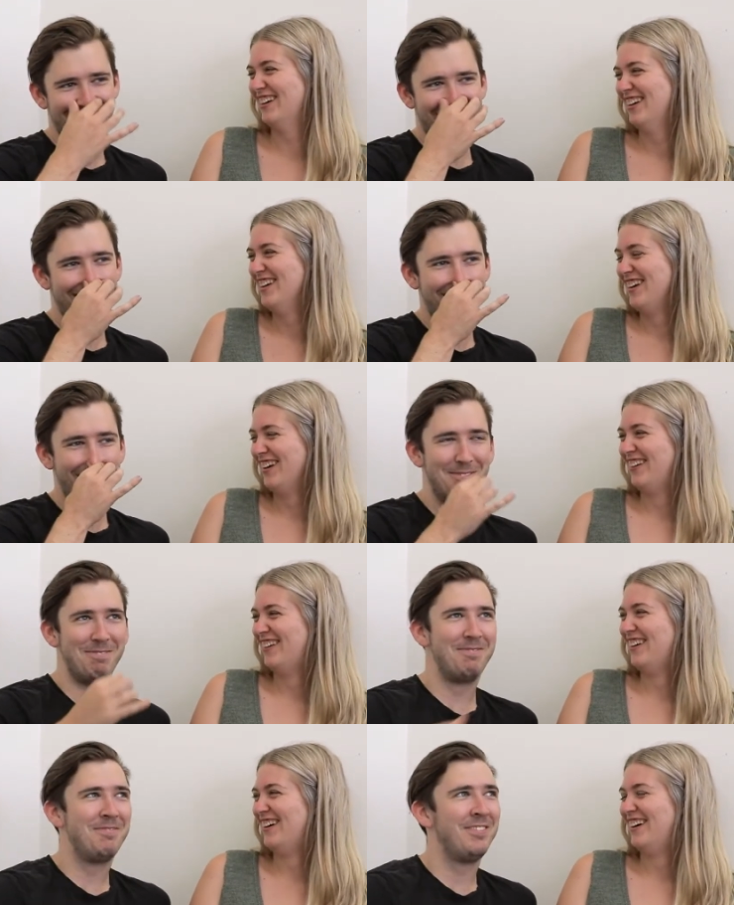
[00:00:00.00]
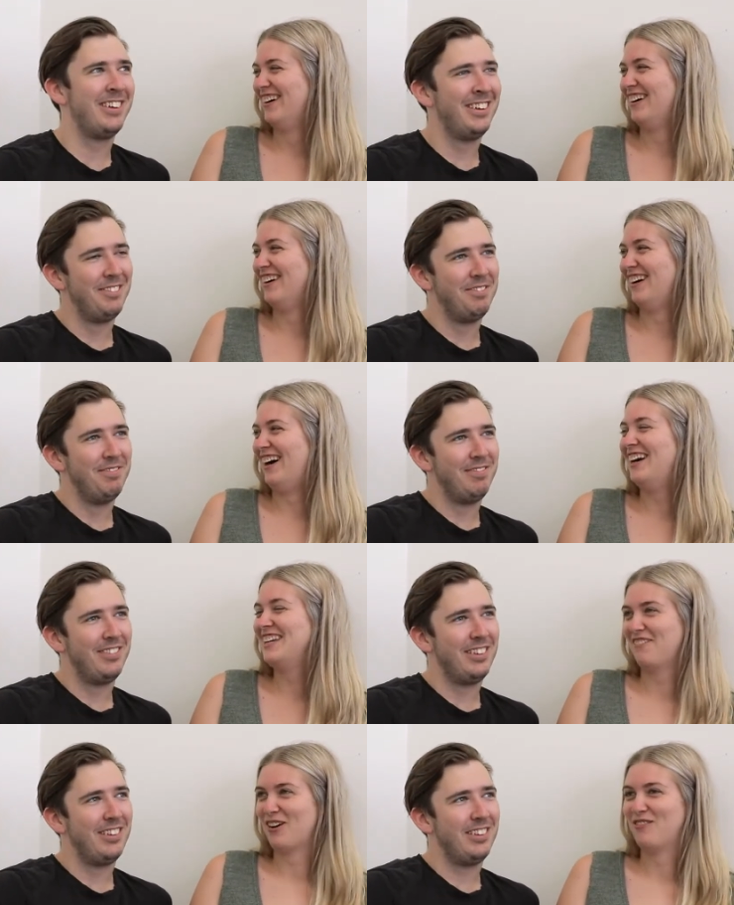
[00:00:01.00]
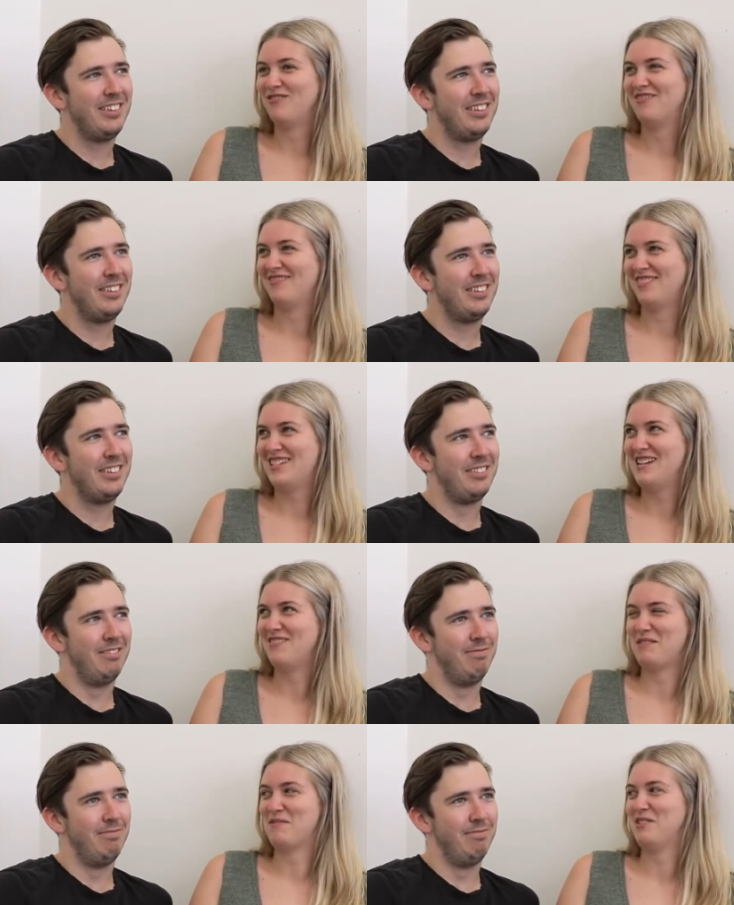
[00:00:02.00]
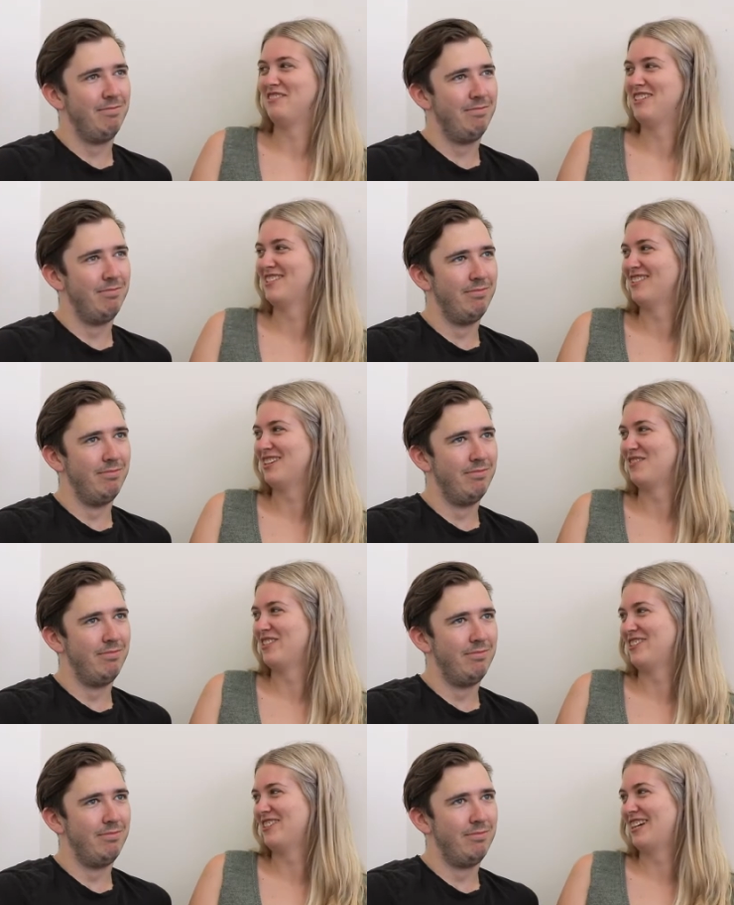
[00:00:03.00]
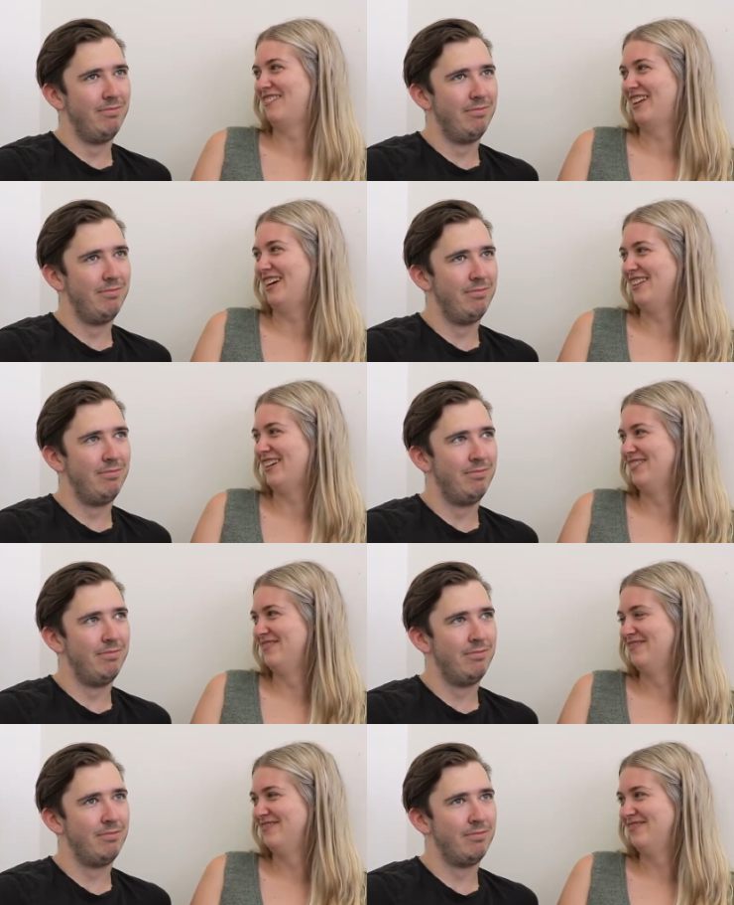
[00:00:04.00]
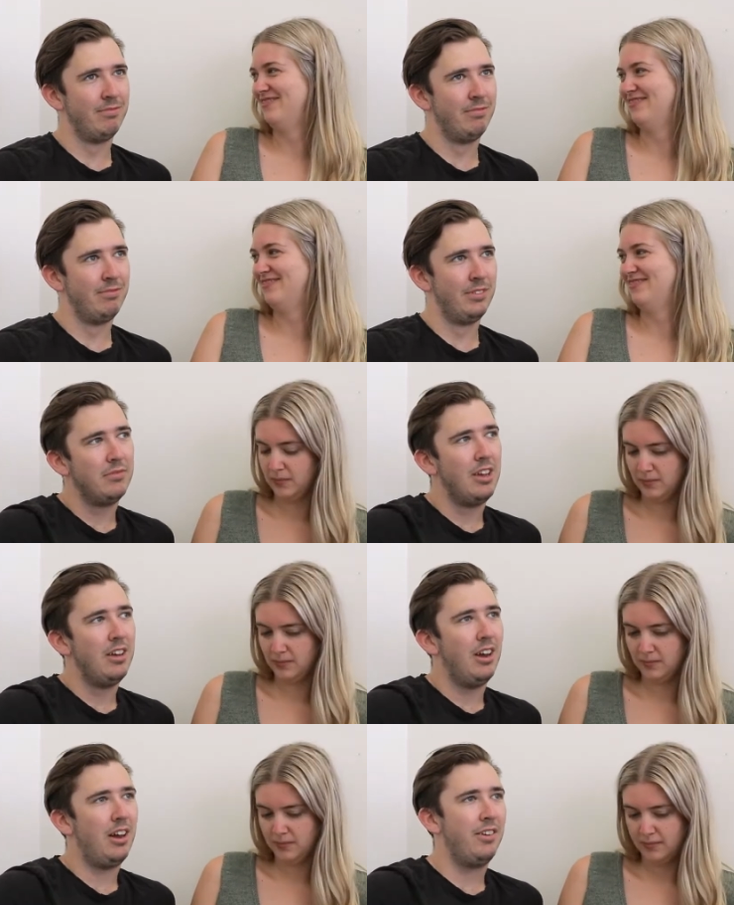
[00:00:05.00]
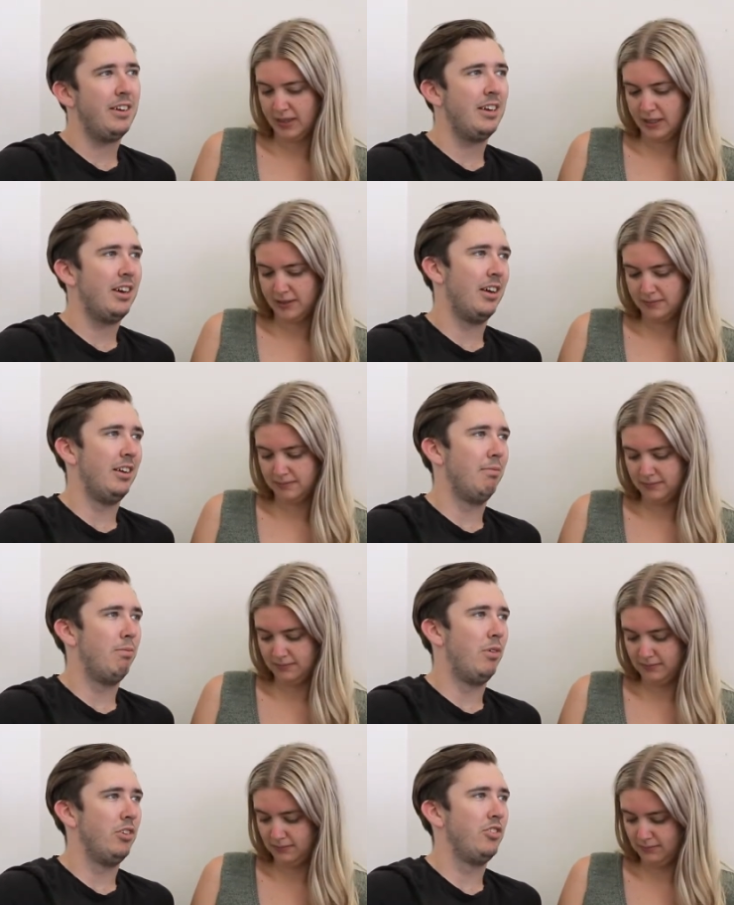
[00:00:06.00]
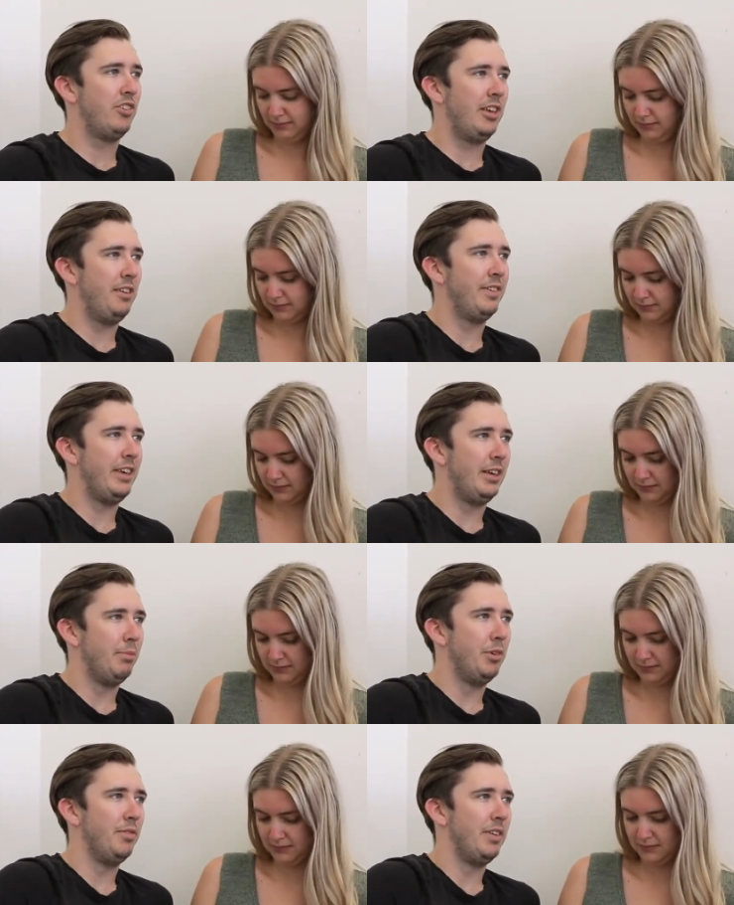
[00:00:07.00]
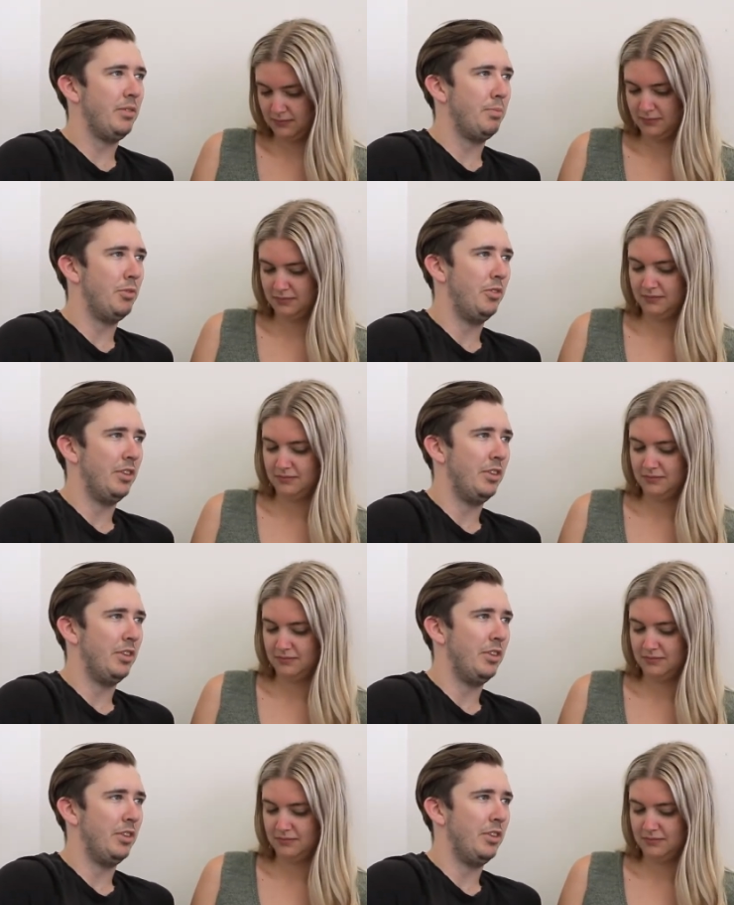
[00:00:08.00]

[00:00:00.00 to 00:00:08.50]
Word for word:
Speaker 1: a tough one. I'd give up TV and movies as much as I would hate that.
Speaker 2: I reckon I watch TV and movies more